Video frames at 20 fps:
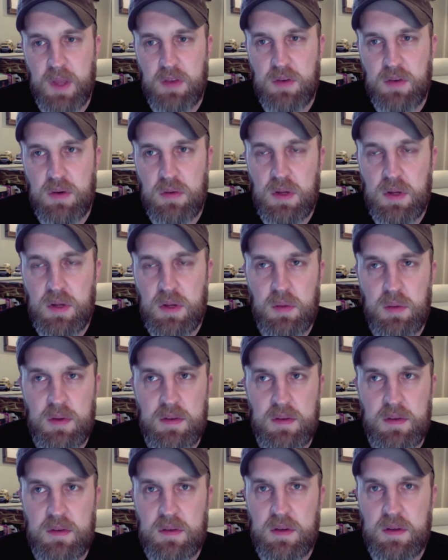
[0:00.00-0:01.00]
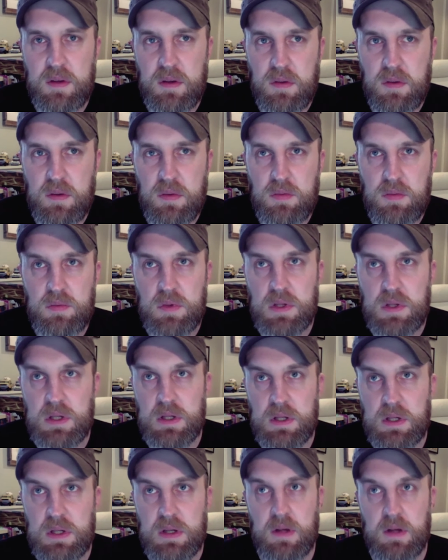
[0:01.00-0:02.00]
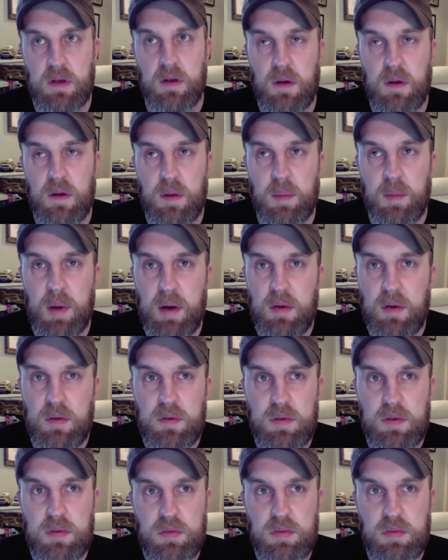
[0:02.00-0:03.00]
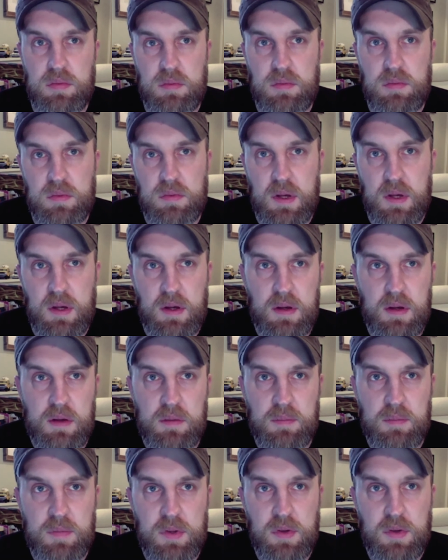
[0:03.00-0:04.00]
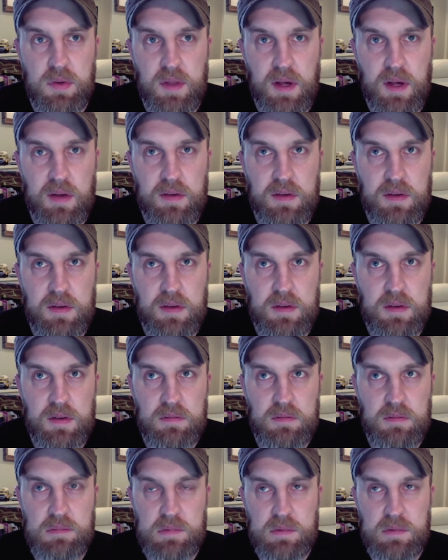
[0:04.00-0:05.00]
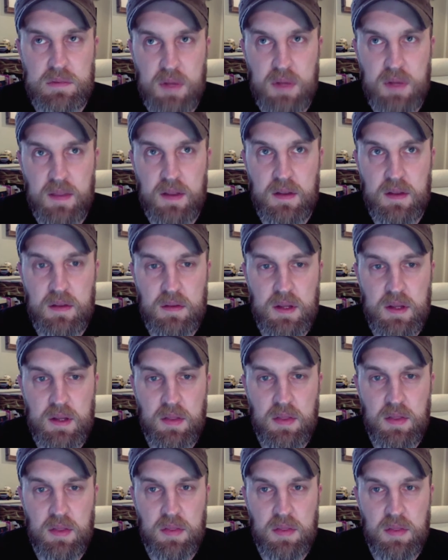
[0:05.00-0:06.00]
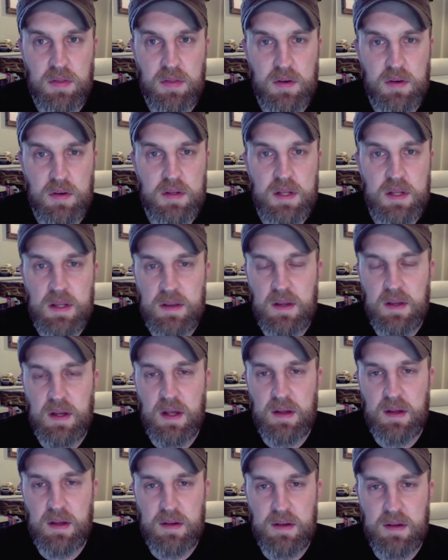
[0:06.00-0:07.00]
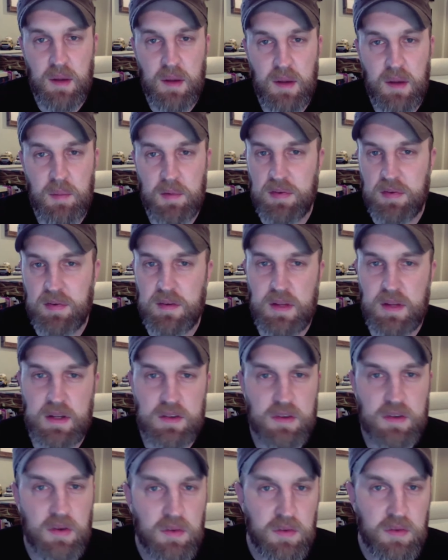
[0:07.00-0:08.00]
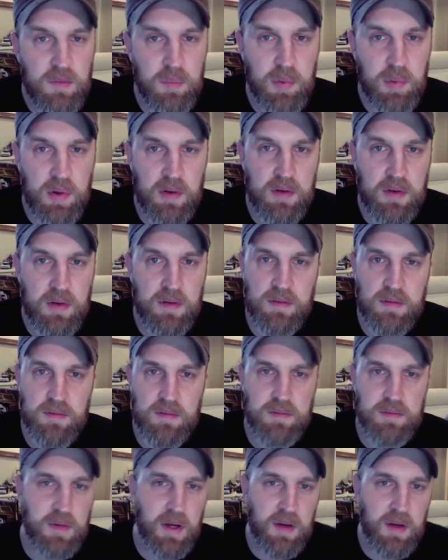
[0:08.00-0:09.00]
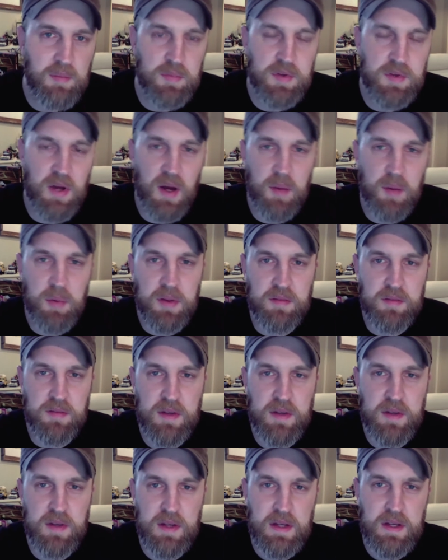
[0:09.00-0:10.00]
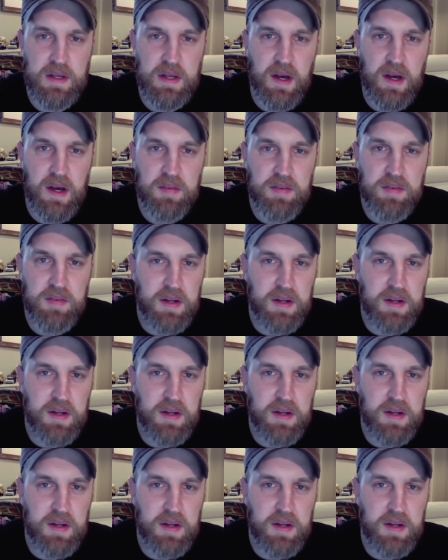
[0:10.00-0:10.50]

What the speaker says: so it really wasn't until about 2000, I think, like 13, that I got my first like children's book job with a